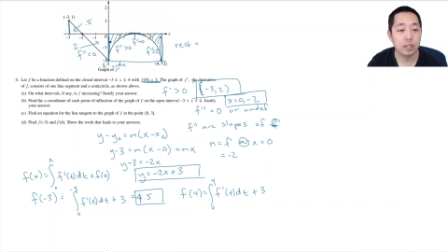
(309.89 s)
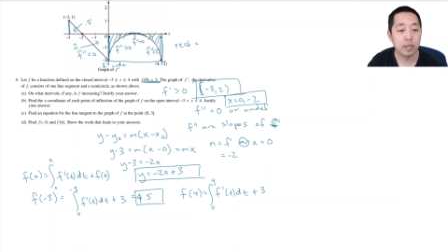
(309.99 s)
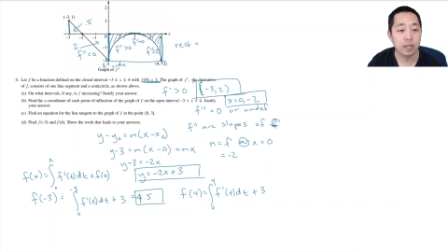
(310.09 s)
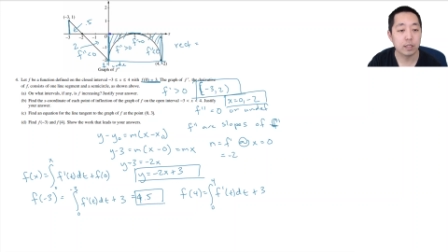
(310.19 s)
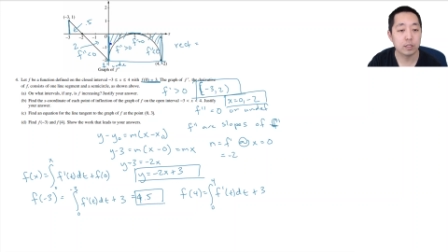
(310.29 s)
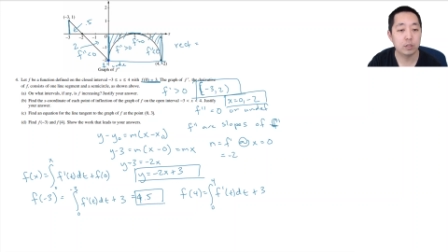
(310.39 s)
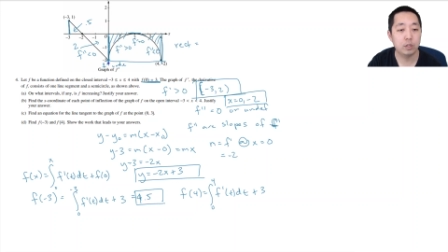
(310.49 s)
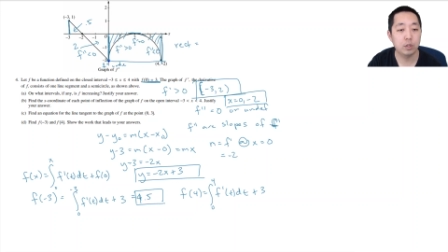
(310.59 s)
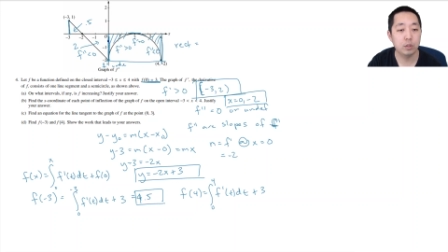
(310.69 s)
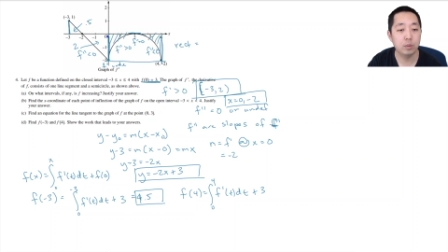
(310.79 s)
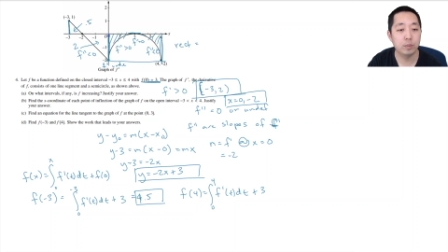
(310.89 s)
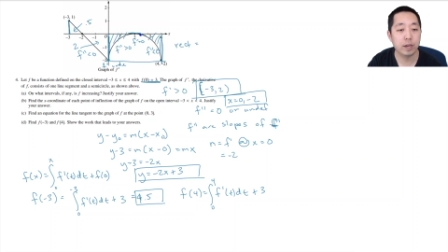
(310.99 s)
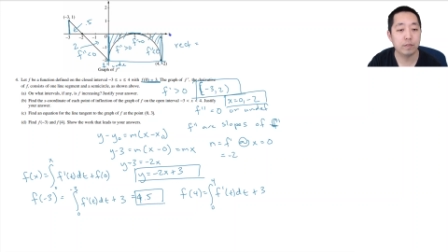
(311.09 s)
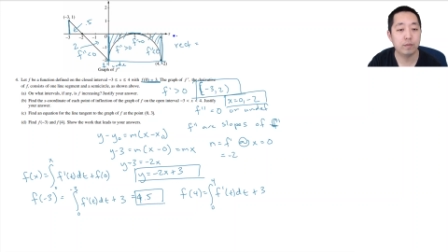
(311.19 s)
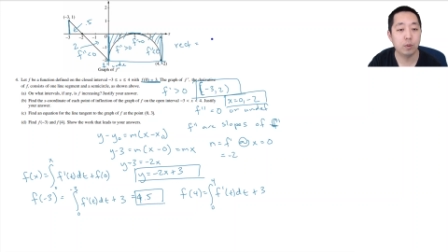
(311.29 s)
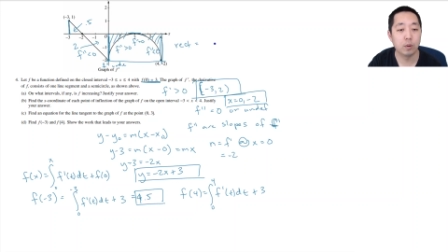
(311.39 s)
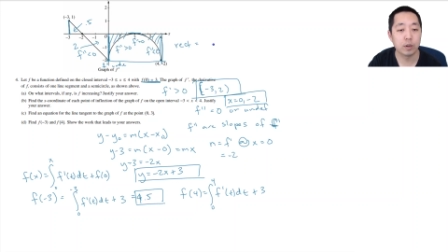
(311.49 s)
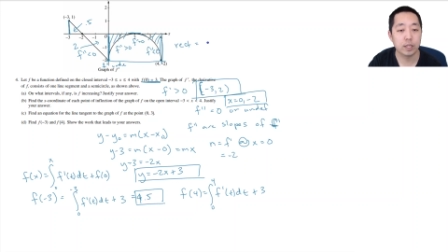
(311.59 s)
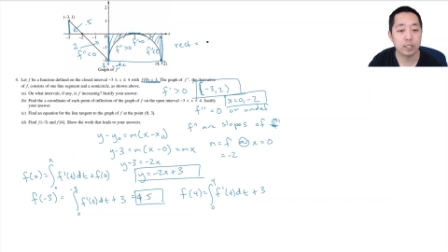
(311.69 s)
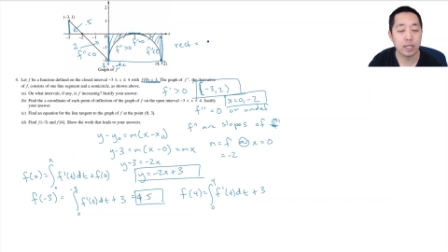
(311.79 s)
is 2 by
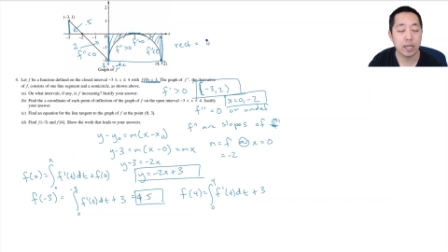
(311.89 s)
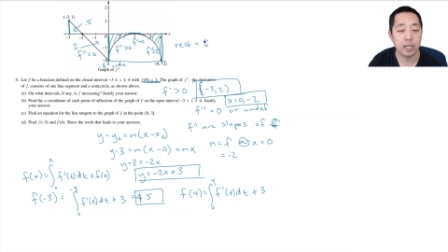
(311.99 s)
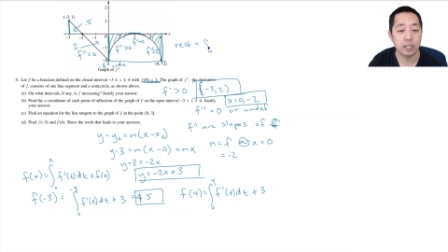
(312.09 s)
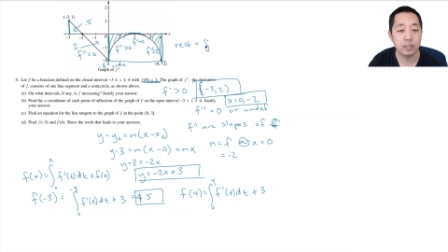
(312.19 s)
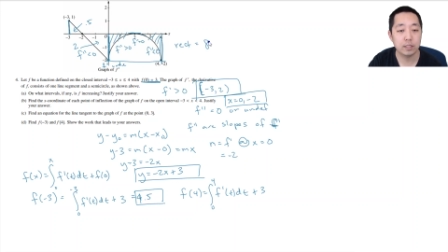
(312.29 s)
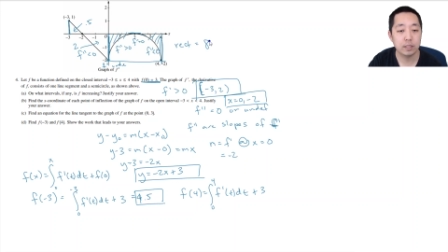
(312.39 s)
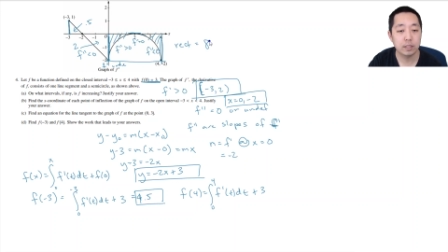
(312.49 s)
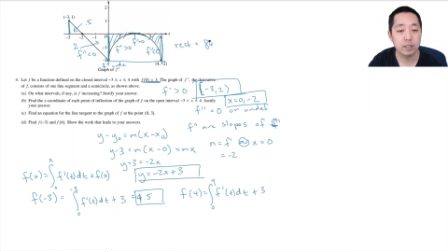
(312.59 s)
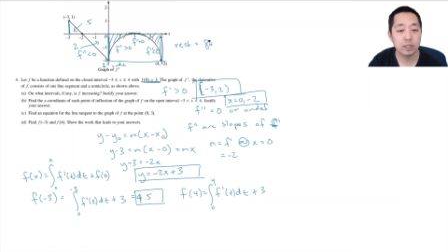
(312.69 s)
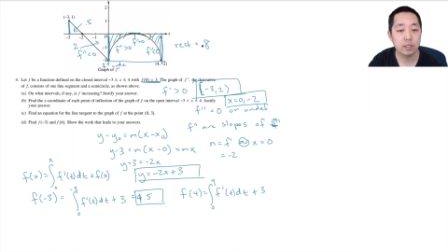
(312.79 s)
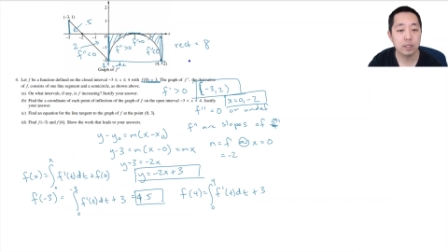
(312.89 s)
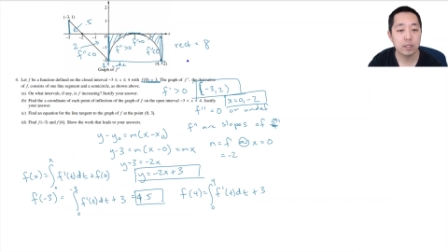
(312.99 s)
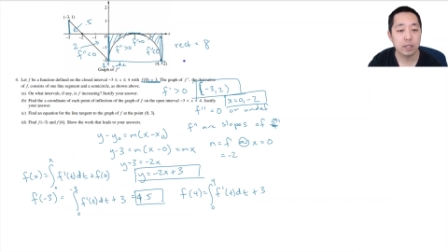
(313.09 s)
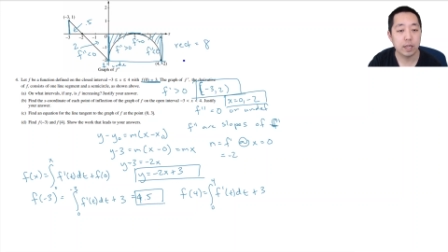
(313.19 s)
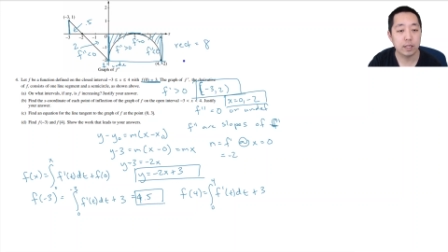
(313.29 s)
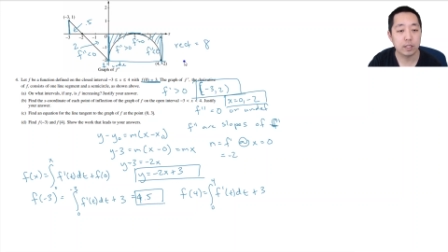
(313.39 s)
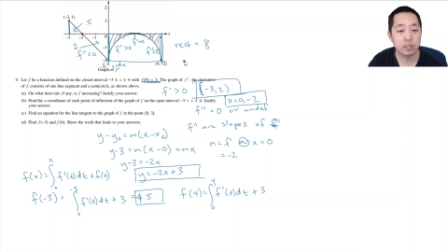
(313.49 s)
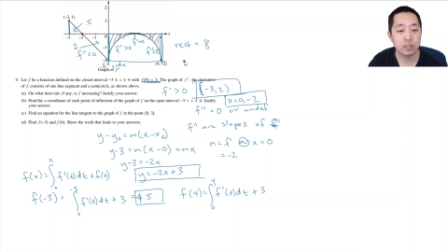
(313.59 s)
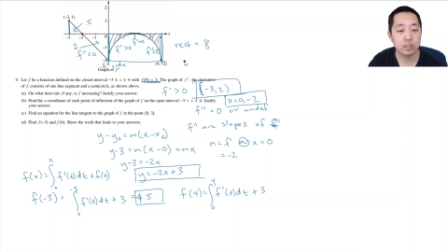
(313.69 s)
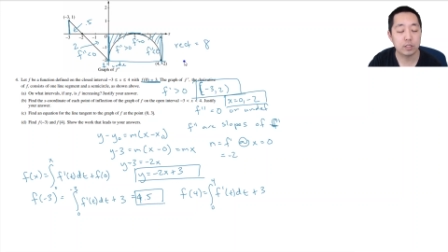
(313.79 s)
4, that's 8 and the
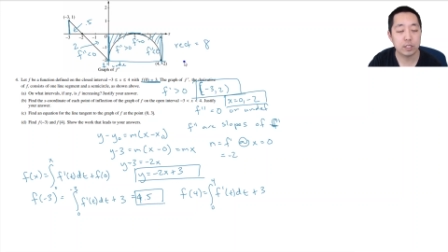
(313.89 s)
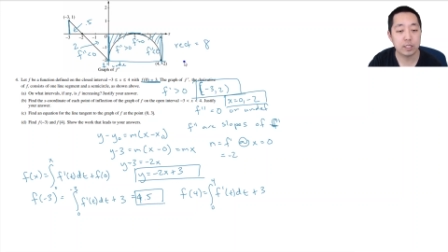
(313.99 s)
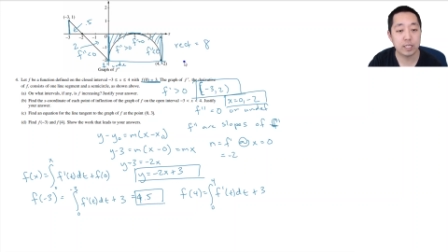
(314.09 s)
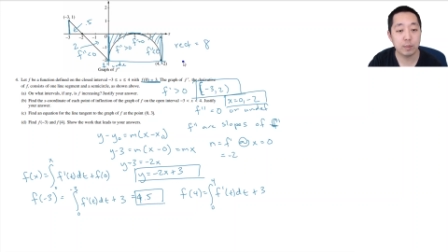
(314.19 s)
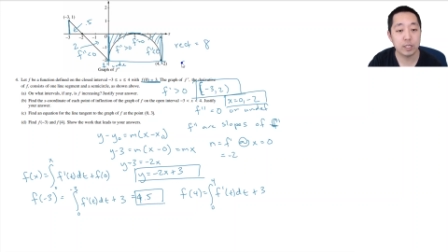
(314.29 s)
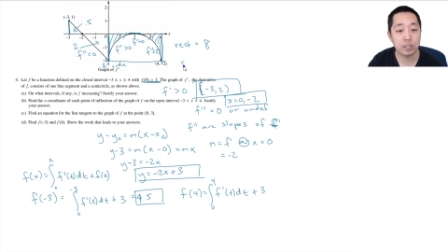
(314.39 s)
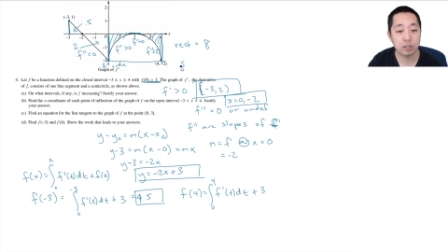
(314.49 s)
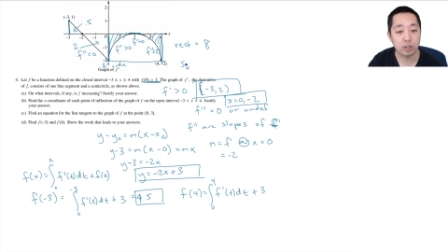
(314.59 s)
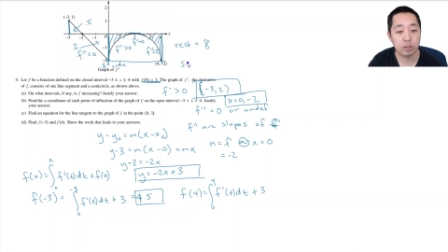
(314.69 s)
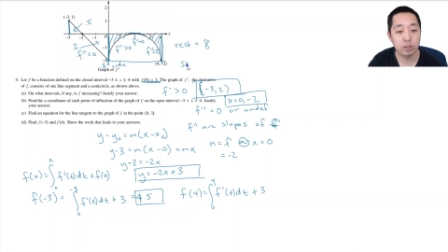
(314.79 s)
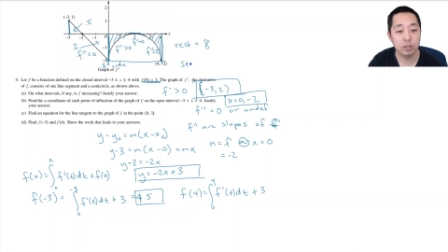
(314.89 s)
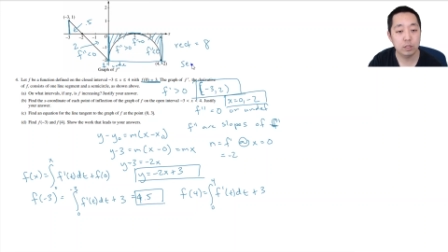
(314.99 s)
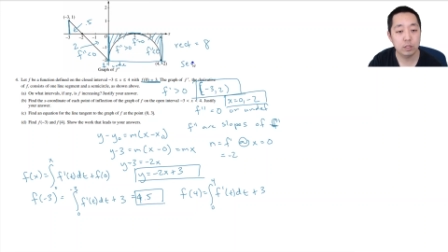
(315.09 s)
semicircle